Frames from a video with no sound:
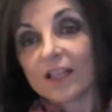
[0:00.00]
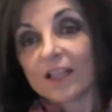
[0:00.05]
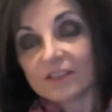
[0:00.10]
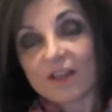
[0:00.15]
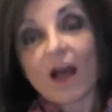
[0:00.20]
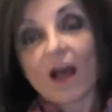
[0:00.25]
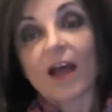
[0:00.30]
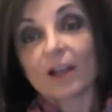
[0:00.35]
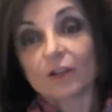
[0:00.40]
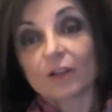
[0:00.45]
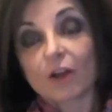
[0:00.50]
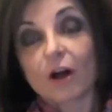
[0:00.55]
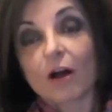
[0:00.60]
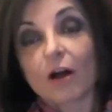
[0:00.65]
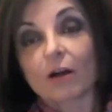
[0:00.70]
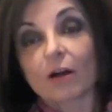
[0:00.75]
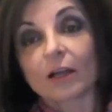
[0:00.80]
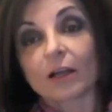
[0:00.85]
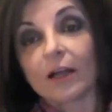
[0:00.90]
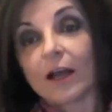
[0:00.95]

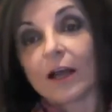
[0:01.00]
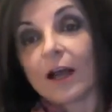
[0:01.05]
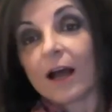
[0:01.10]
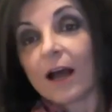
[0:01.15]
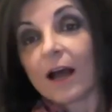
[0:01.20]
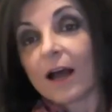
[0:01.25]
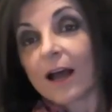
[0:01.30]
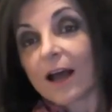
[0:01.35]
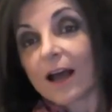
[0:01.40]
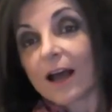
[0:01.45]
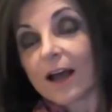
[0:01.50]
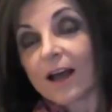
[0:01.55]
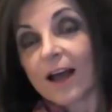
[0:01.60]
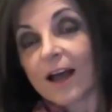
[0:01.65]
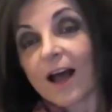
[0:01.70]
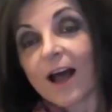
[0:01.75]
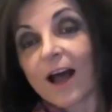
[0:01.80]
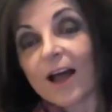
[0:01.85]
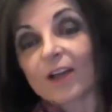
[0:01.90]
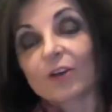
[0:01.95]
dialogue.
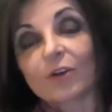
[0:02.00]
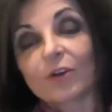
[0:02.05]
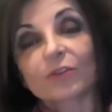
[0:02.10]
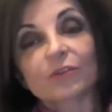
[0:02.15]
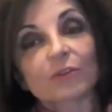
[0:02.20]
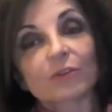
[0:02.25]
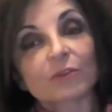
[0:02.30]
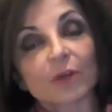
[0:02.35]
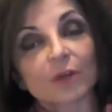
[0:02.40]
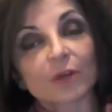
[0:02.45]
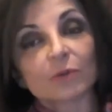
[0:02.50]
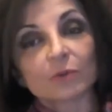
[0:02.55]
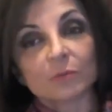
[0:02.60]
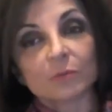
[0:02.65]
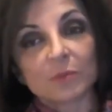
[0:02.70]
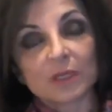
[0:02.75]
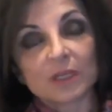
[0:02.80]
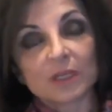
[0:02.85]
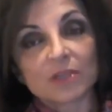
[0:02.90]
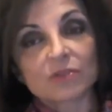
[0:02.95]
I also thought it
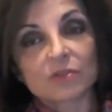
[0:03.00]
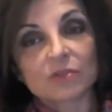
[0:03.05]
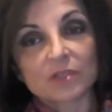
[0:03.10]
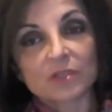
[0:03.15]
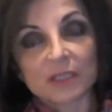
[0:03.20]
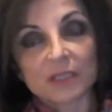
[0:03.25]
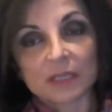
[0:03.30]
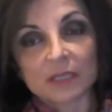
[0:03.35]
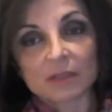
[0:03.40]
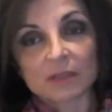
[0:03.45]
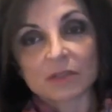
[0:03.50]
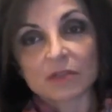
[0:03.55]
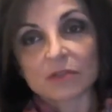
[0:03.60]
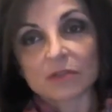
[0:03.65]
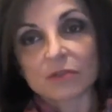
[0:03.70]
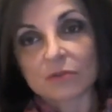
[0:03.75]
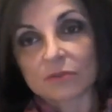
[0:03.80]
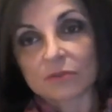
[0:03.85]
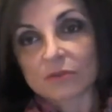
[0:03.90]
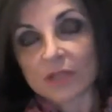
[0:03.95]
would be interesting
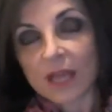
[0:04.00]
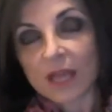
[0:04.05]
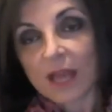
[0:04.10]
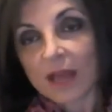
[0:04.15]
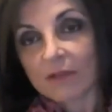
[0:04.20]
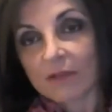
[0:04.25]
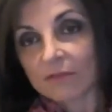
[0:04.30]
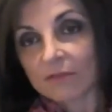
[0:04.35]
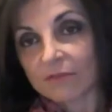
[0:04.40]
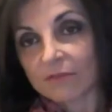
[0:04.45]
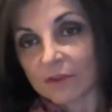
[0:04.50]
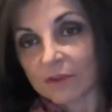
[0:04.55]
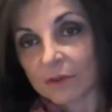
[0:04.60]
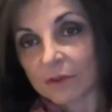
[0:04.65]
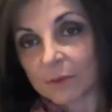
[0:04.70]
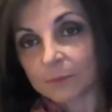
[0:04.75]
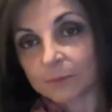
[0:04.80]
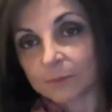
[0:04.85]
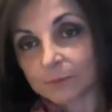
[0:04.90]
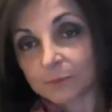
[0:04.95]
to have a
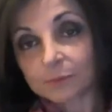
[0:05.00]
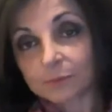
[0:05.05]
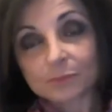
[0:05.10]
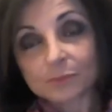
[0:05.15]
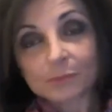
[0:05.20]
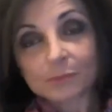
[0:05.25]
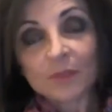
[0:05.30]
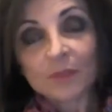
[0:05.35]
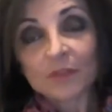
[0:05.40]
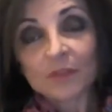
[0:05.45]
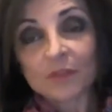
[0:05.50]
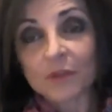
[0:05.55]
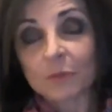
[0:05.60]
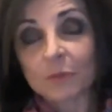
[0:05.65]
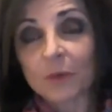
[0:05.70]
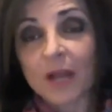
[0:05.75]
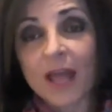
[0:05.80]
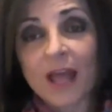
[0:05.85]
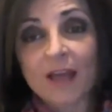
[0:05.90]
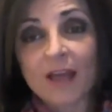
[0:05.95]
film that
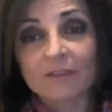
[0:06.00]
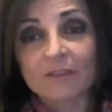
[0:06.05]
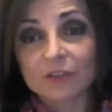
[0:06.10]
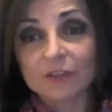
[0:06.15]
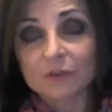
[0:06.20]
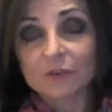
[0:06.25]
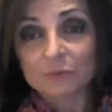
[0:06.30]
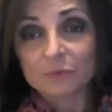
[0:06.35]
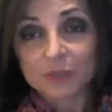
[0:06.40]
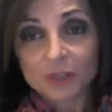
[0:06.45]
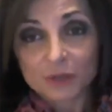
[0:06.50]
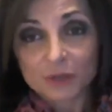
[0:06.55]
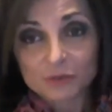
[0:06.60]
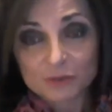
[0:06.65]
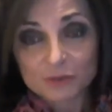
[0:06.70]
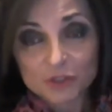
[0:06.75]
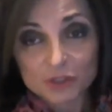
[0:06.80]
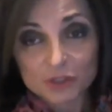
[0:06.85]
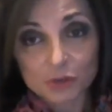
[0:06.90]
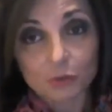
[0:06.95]
would have you,
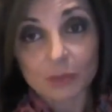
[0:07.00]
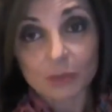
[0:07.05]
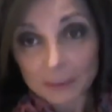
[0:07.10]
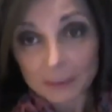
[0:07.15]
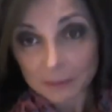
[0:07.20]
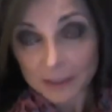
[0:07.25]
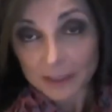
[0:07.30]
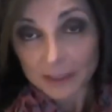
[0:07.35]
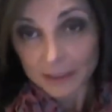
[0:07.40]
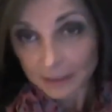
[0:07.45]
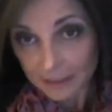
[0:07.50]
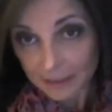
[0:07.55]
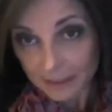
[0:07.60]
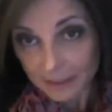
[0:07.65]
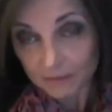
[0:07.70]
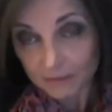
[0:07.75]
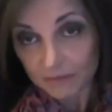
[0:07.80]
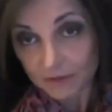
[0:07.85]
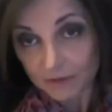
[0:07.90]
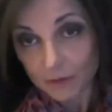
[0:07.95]
screaming
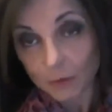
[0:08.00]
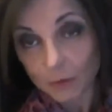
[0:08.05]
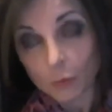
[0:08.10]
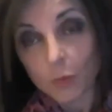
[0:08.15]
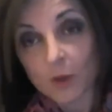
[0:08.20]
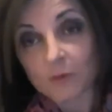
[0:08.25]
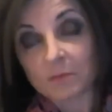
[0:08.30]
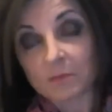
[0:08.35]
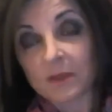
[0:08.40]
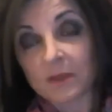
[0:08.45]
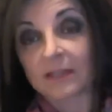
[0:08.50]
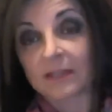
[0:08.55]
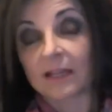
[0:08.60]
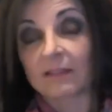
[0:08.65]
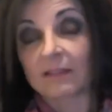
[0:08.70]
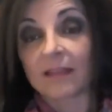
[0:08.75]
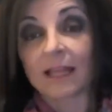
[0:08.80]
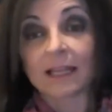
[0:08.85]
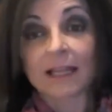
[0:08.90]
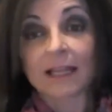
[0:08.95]
in fear one minute
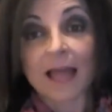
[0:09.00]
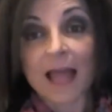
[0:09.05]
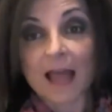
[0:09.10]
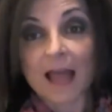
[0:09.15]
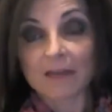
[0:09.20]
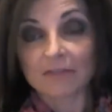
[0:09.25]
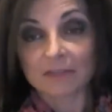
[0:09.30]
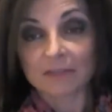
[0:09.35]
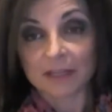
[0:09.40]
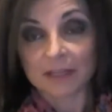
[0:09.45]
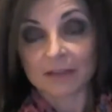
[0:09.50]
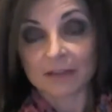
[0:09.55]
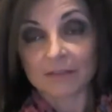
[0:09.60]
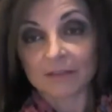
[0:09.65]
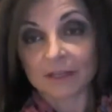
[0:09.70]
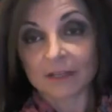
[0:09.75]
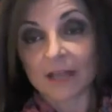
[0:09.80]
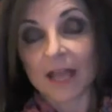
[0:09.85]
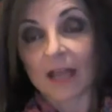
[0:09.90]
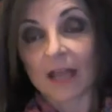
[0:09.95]
and then laughing
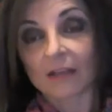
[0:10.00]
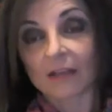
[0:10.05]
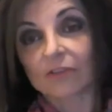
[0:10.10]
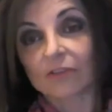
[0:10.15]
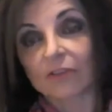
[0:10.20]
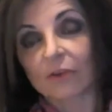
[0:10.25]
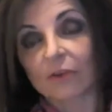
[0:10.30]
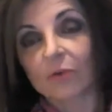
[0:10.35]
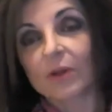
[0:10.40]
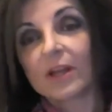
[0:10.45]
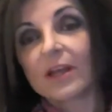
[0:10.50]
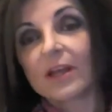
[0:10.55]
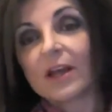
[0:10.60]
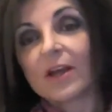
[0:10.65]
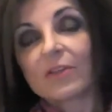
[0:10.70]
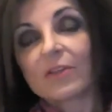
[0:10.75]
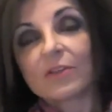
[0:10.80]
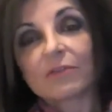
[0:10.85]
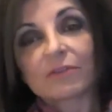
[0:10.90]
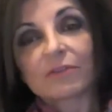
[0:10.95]
the next. So
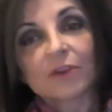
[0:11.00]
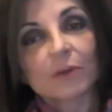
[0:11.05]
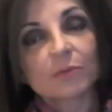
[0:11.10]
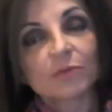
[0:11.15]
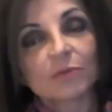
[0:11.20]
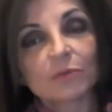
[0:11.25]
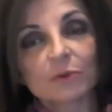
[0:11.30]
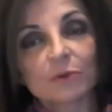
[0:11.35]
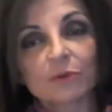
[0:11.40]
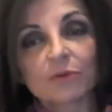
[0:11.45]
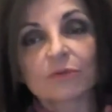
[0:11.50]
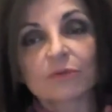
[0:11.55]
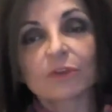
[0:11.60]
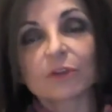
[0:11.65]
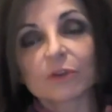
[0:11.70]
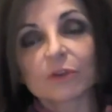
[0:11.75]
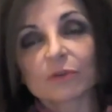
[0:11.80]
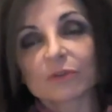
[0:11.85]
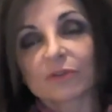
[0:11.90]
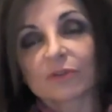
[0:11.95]
the film sort of,
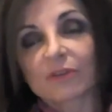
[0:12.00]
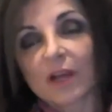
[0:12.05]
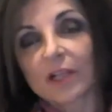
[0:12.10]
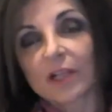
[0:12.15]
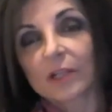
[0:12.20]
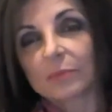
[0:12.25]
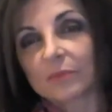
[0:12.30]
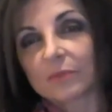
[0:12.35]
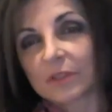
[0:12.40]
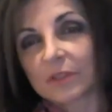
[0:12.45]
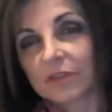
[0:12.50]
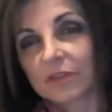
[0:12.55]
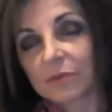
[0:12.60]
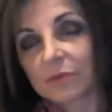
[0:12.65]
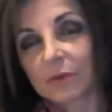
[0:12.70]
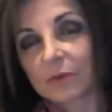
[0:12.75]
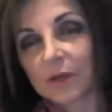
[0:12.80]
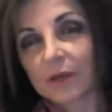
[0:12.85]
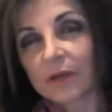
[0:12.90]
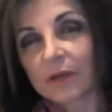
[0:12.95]
developed
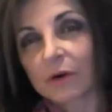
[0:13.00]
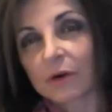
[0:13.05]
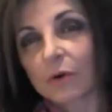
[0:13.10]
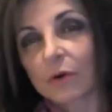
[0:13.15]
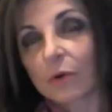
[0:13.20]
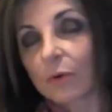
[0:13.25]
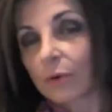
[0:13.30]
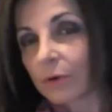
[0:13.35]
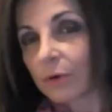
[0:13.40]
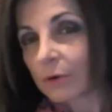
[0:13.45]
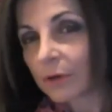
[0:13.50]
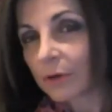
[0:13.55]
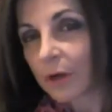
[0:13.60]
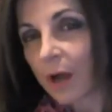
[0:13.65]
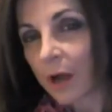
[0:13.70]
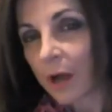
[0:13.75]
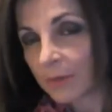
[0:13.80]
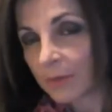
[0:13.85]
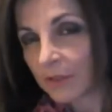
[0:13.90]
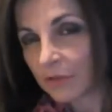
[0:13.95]
into a horror
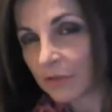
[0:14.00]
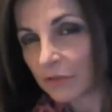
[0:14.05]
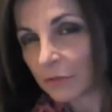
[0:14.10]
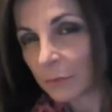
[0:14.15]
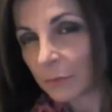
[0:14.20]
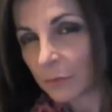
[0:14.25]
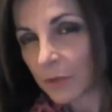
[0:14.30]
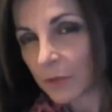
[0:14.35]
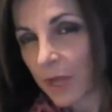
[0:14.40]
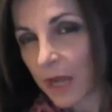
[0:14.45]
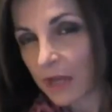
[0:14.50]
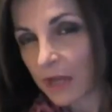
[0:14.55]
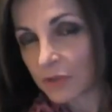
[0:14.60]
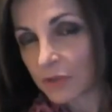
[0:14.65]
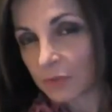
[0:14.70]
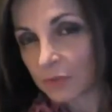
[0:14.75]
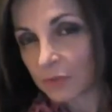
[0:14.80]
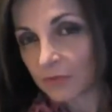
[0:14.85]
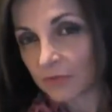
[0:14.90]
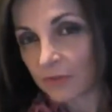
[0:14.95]
comedy
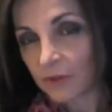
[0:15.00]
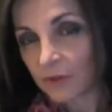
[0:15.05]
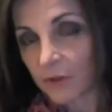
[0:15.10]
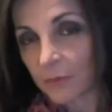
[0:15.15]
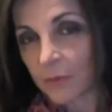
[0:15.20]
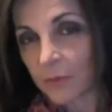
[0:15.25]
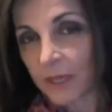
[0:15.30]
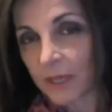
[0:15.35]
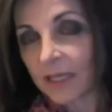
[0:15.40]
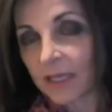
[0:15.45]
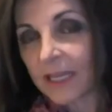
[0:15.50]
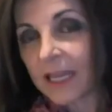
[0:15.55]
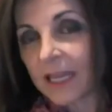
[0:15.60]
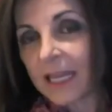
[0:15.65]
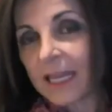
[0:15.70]
supernatural film, and